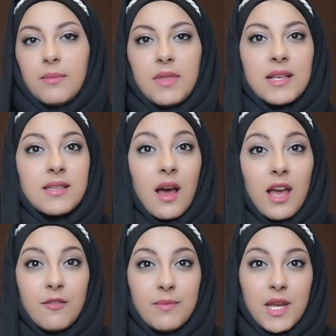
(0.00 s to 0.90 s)
things that I
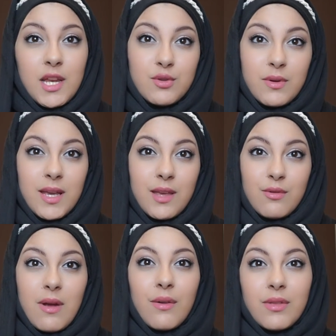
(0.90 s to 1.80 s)
have been enjoying
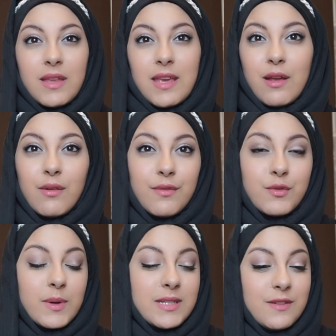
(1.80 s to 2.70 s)
throughout the year of
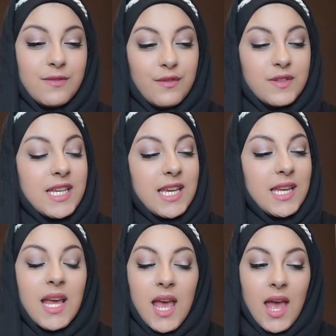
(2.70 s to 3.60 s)
2015